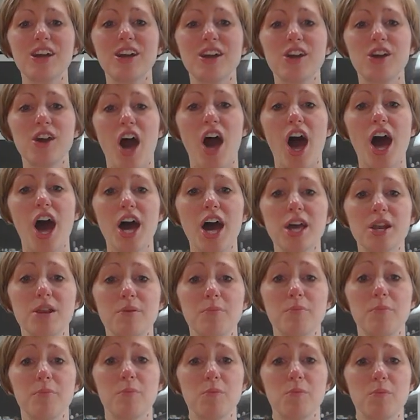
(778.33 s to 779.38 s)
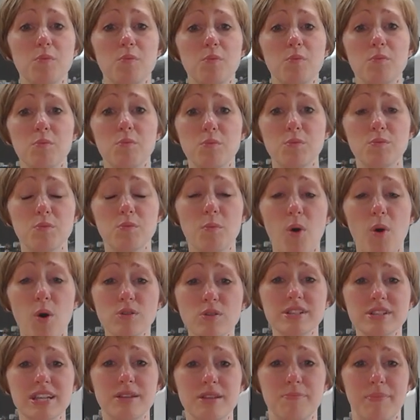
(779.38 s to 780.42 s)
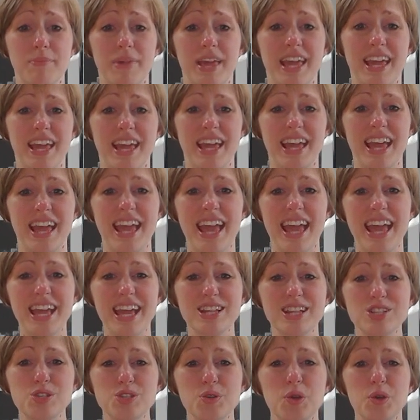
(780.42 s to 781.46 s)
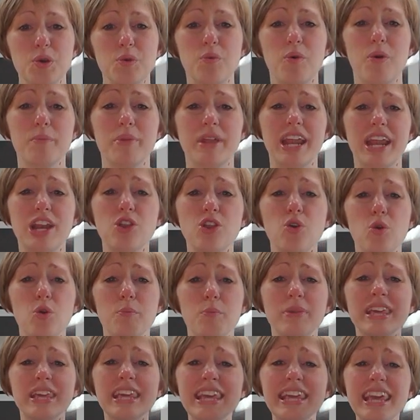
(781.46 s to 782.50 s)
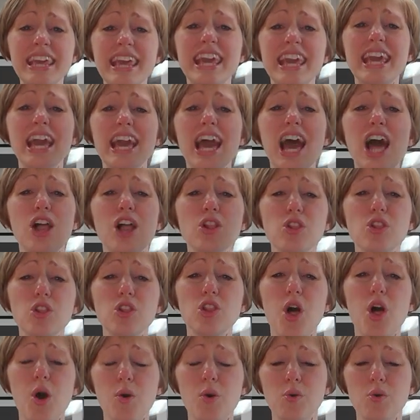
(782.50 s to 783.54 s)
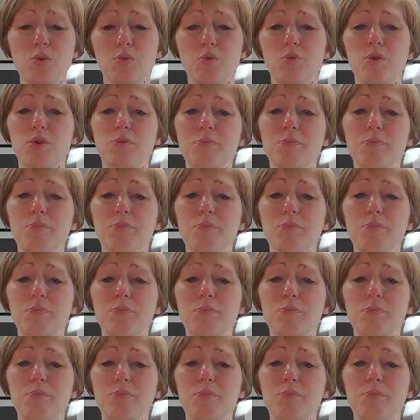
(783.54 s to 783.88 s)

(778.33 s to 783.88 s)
God molded me into a woman in whom He alone would